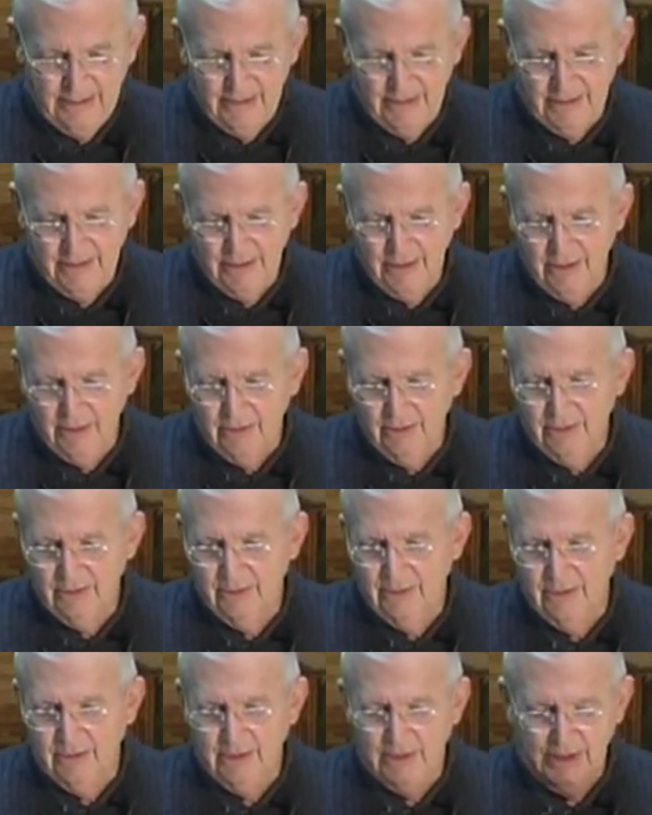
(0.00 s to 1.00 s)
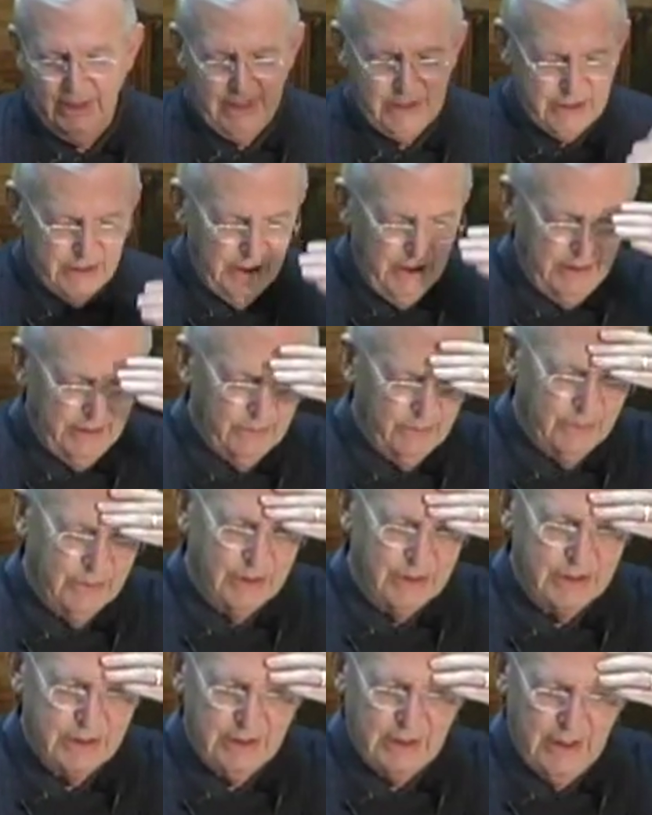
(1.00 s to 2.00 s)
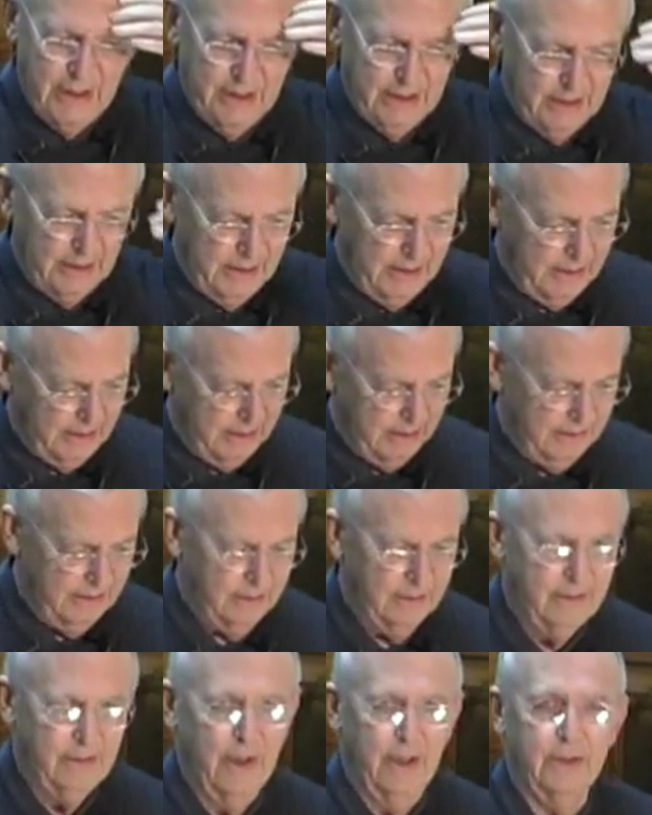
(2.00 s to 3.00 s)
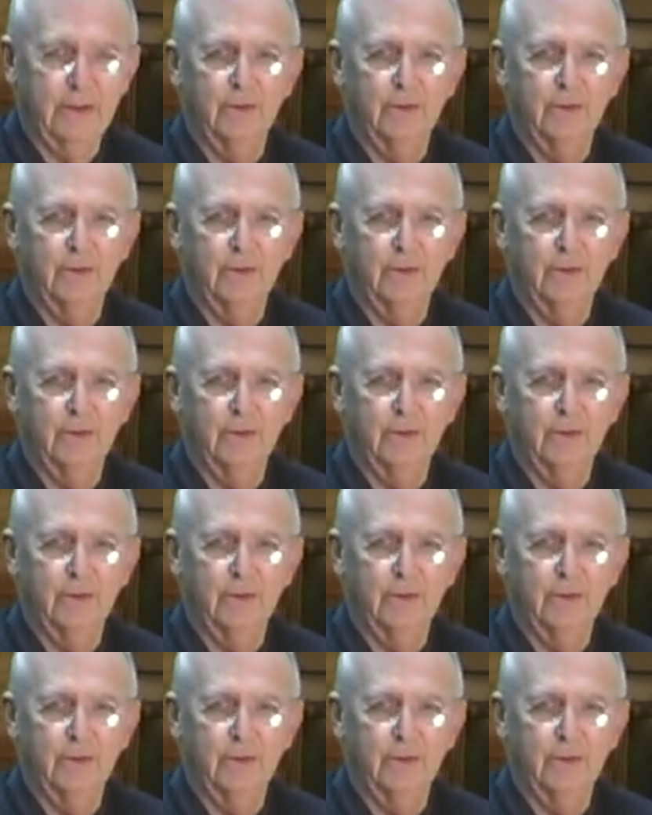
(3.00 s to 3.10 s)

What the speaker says: You know, last night was kind of like trying